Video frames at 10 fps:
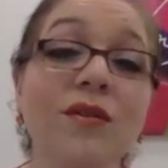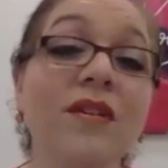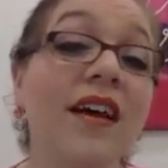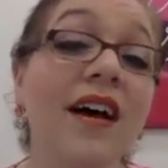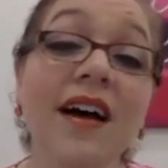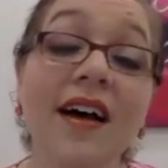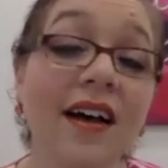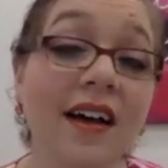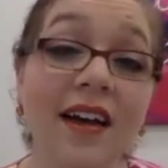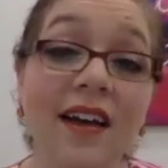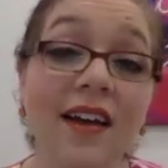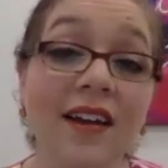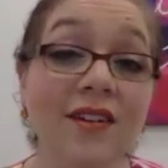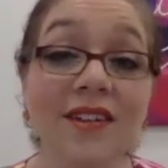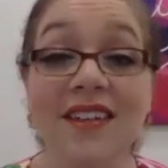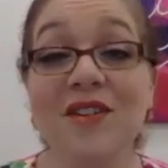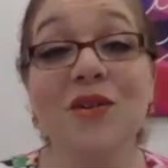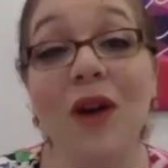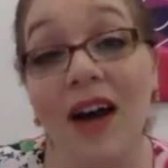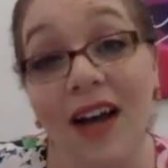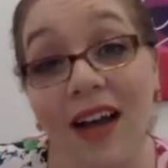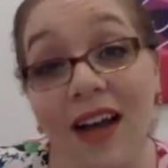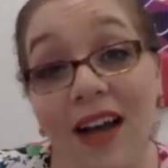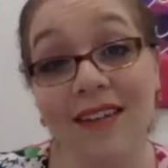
tired to try